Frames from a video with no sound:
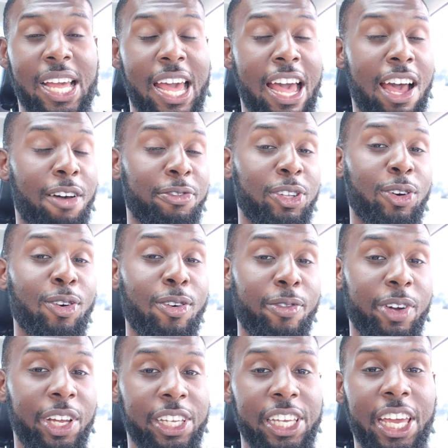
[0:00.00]
after
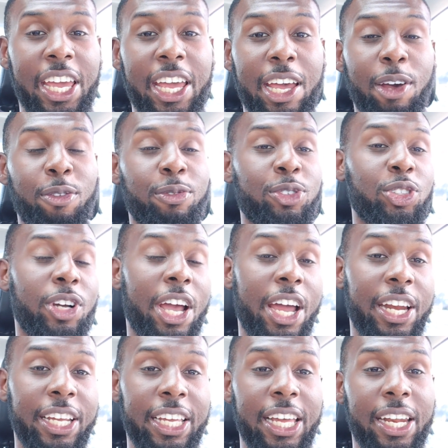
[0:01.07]
over a year of trying
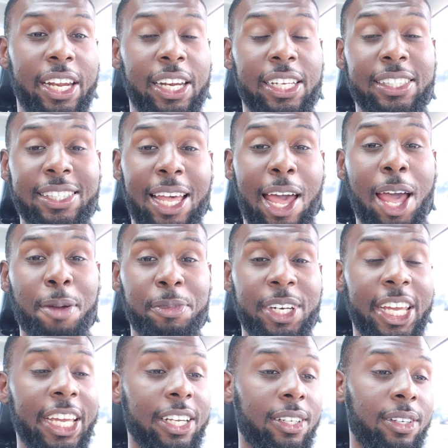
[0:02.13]
to get an exam
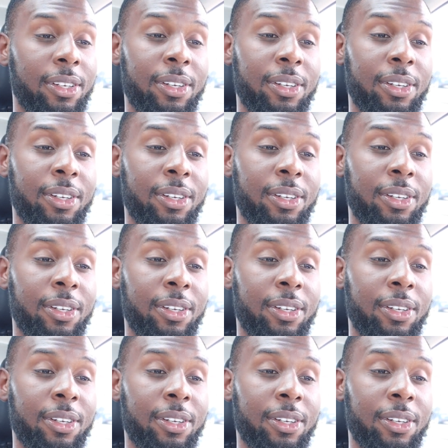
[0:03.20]
date,